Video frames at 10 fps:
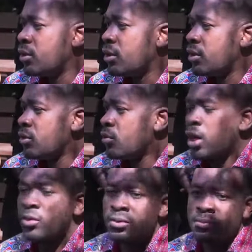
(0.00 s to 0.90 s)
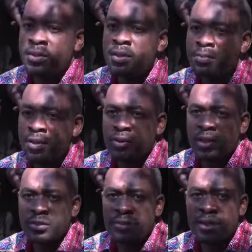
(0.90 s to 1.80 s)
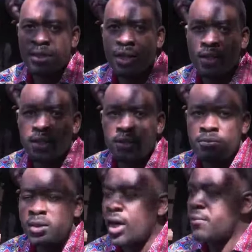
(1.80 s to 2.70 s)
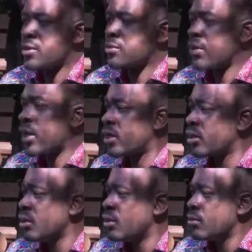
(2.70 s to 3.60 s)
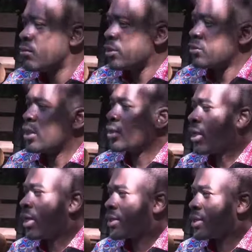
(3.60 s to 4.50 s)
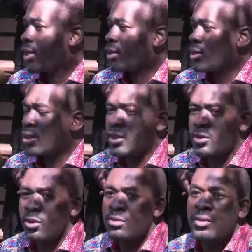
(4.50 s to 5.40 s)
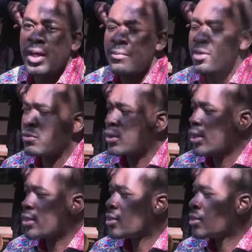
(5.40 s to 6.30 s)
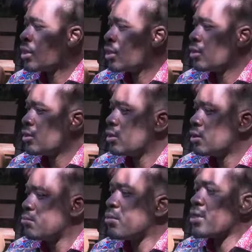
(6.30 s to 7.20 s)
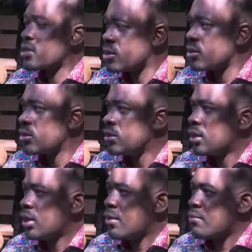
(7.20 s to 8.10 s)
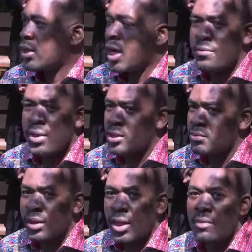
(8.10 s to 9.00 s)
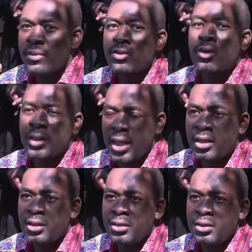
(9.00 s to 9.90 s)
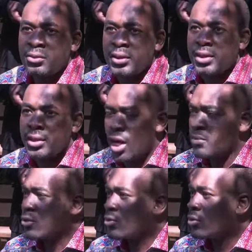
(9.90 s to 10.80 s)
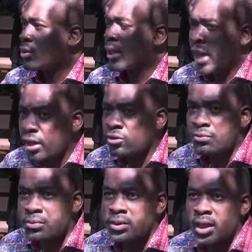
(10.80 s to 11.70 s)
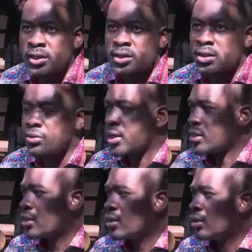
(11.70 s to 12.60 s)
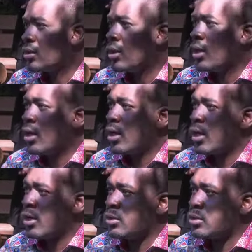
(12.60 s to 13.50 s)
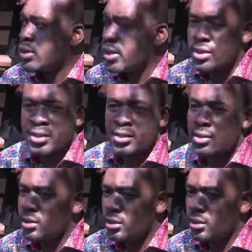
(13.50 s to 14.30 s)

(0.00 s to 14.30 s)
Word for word: Uh, one would be persuaded to think that Mugabe is back, but you then realize that this is not Mugabe when it is uh, best. Uh, Mugabe has become a toddler when it comes to the kind of brutality that we are seeing. Uh, this,